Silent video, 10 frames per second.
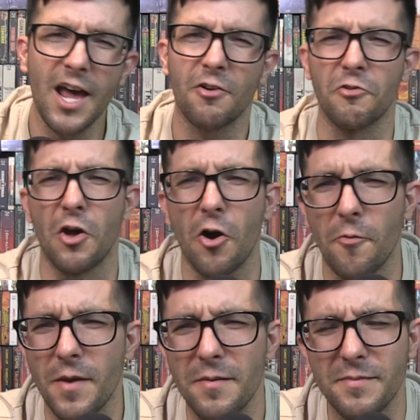I don't know.
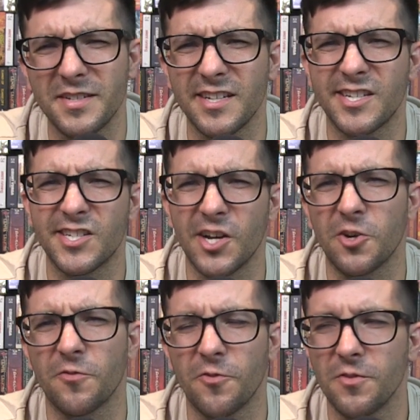Maybe I'm just a
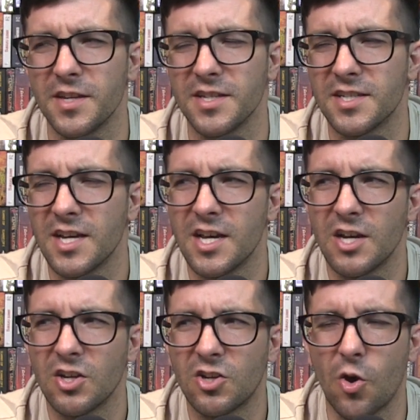sucker for these
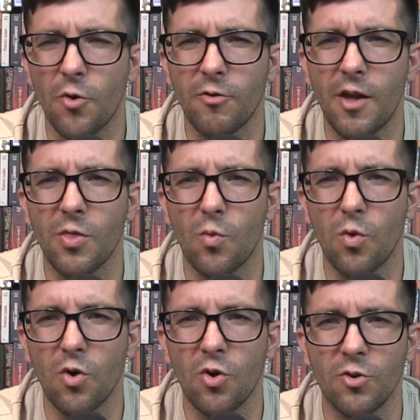going around the
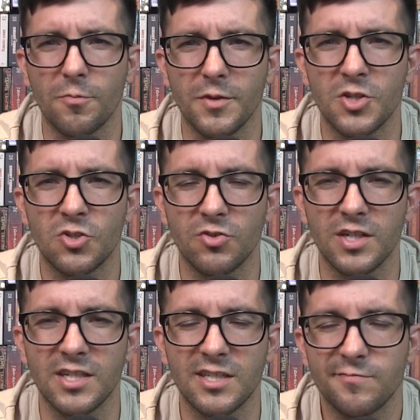world
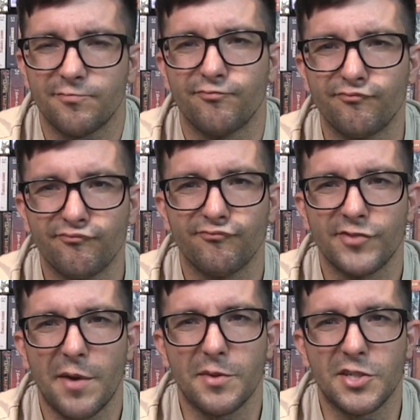mysteries.
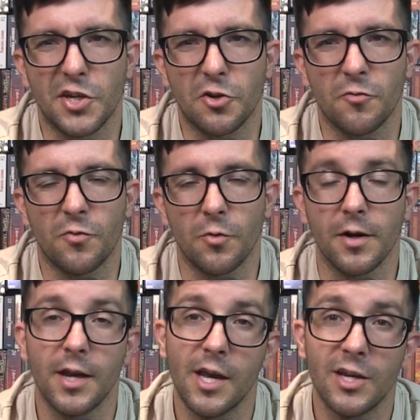I'm a sucker for
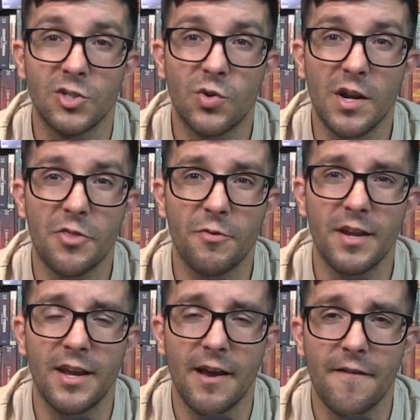it.
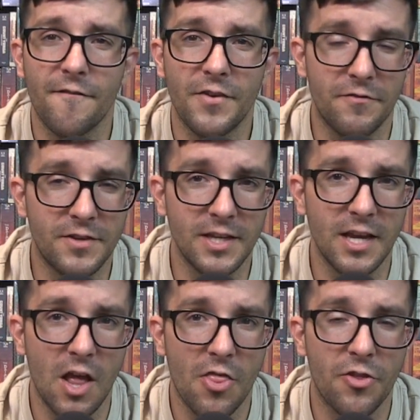23, 50,
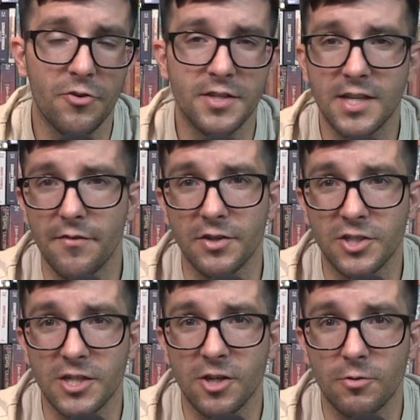37.
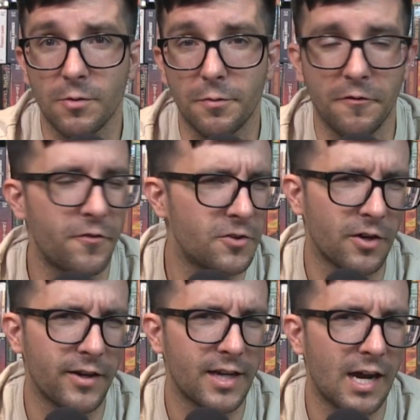Chase Hawk with the Blue Futon.
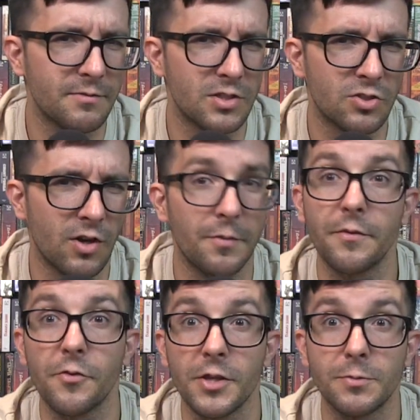Like, subscribe. Well,
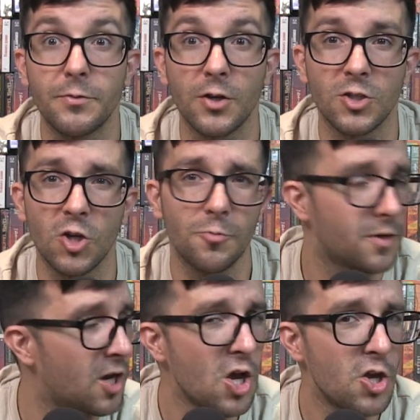no things,
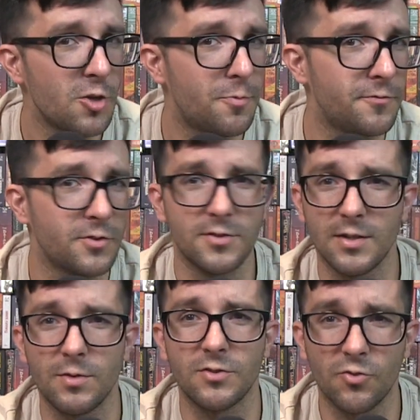Futontopia. You Futons,
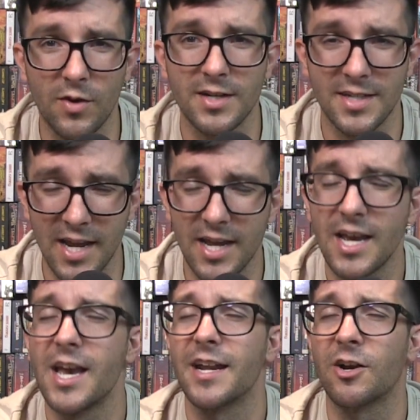think about your great day.
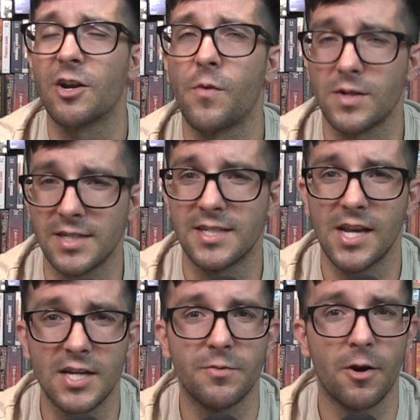I about just
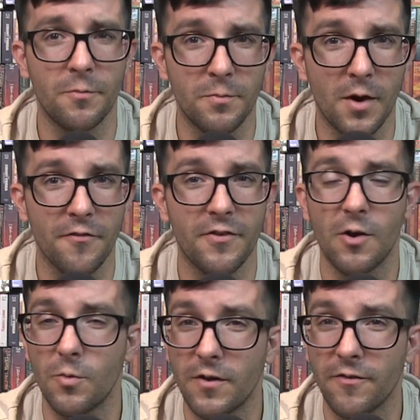today, tomorrow, month from
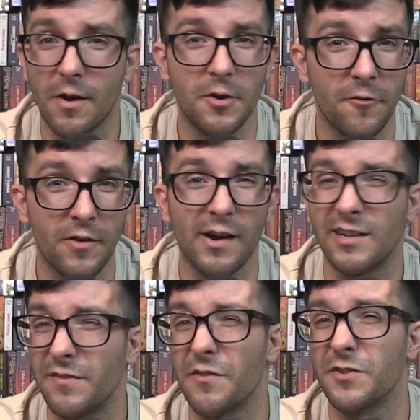now, week from now, year from now. I
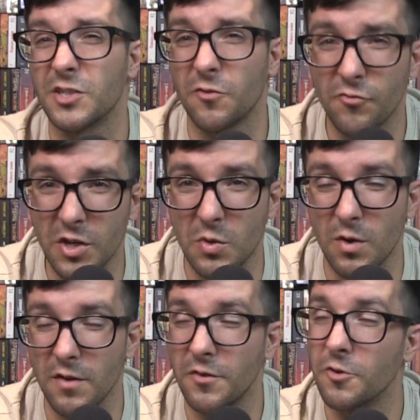love every single freaking
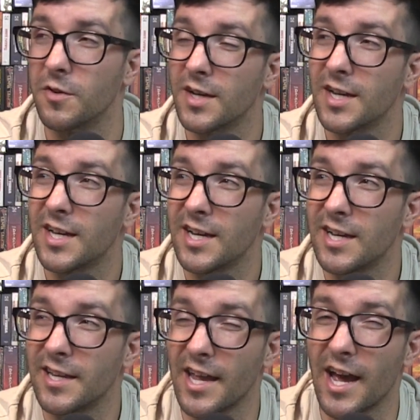one of you.
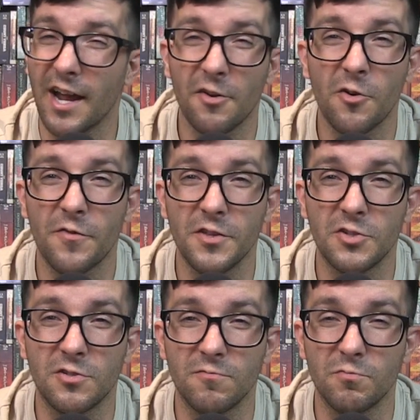Yeah, I don't know if
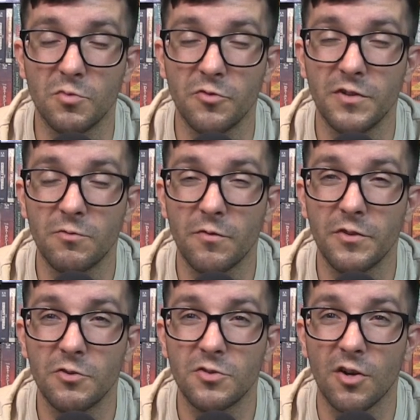these movie
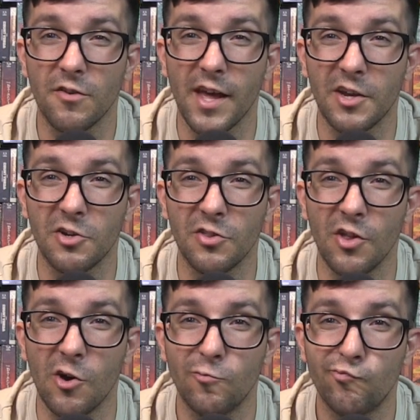reviews are that good,
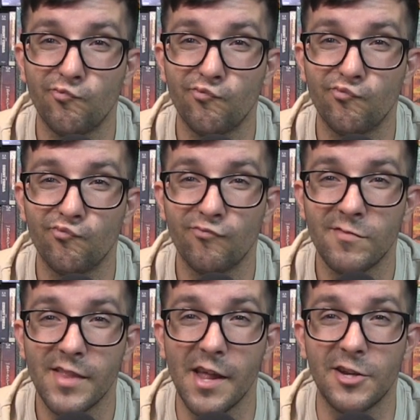though.
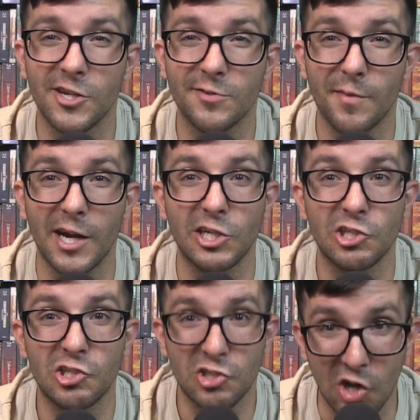They just might
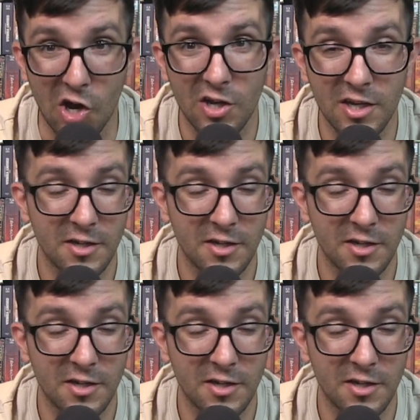suck.